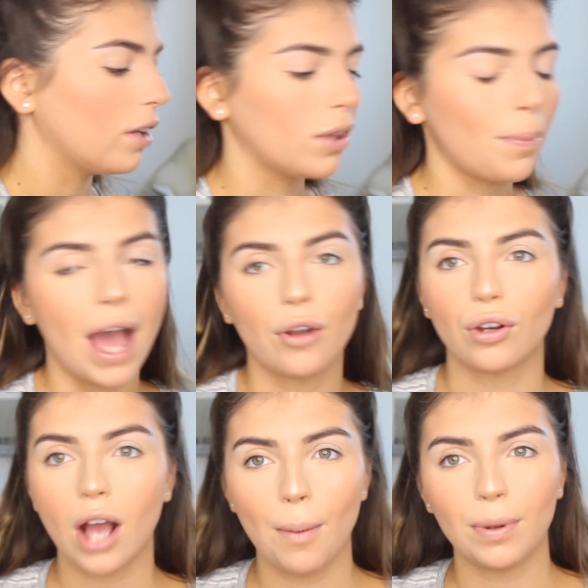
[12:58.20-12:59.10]
the
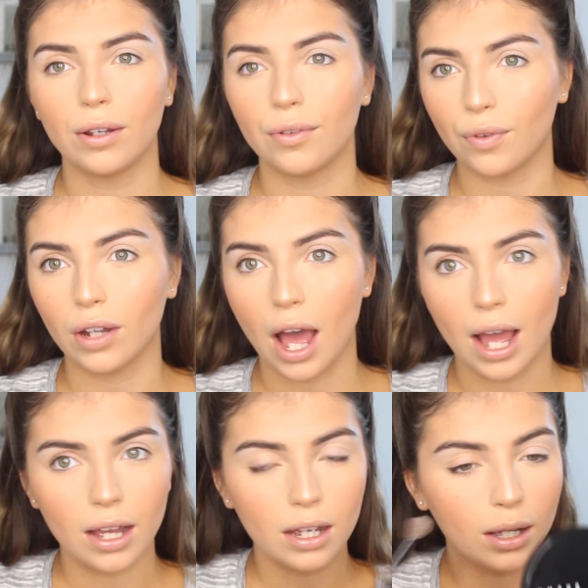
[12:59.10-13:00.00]
powder a couple of,
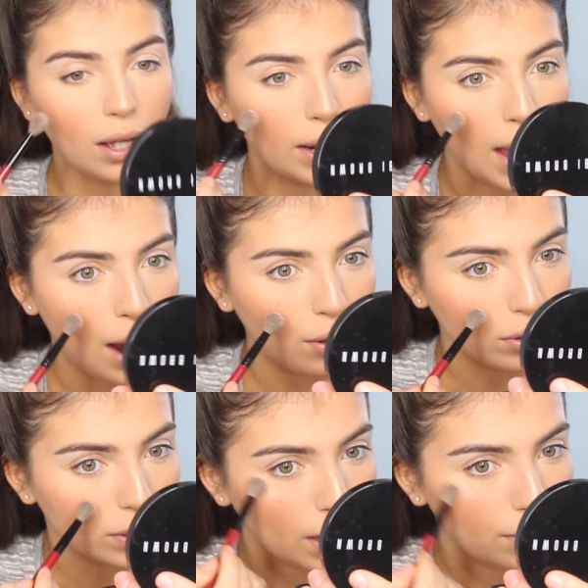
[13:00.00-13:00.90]
like, an hour
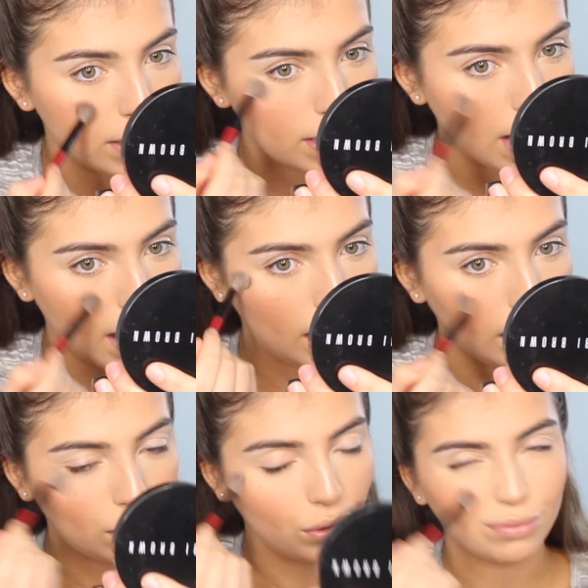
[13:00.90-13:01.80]
or so to set
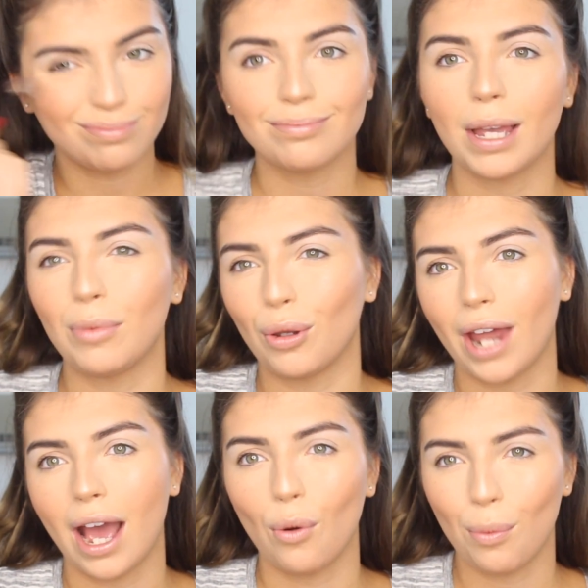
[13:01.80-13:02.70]
in, or maybe not
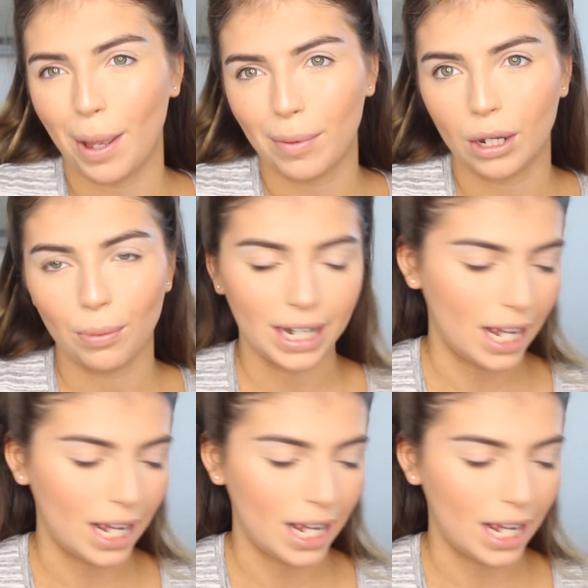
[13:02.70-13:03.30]
an hour, maybe a little bit